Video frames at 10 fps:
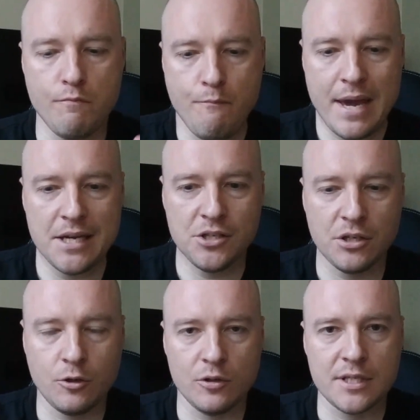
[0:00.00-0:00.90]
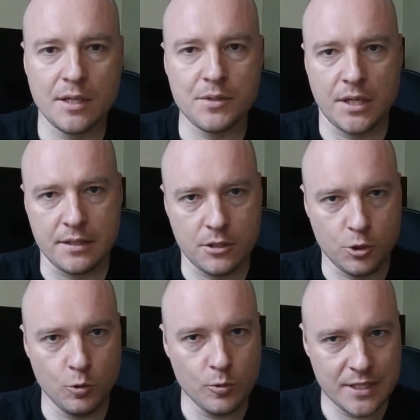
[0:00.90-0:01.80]
major concepts as
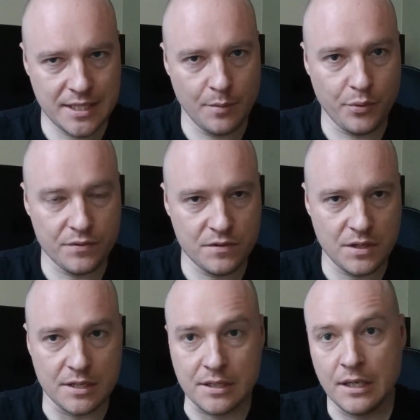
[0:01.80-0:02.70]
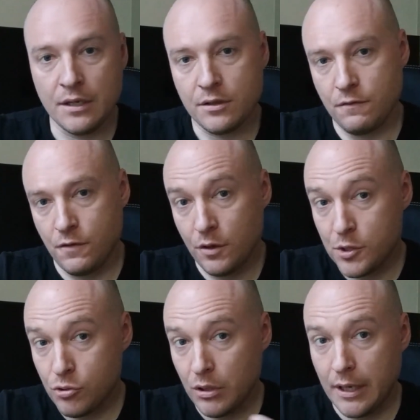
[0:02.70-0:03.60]
two separate things. They're very
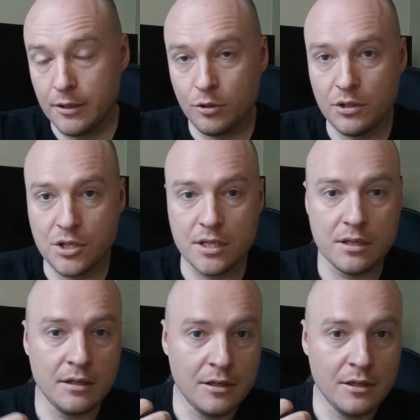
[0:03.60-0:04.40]
much reliant on each other.